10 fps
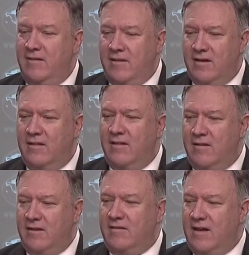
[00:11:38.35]

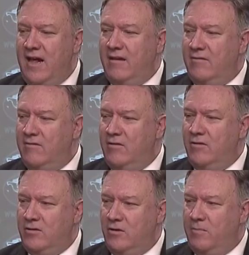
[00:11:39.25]
This
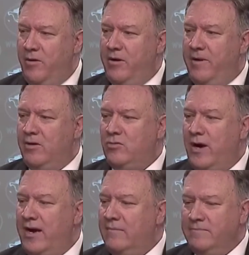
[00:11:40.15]
extends to your point
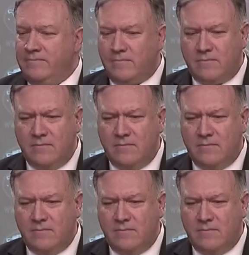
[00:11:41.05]
about trade.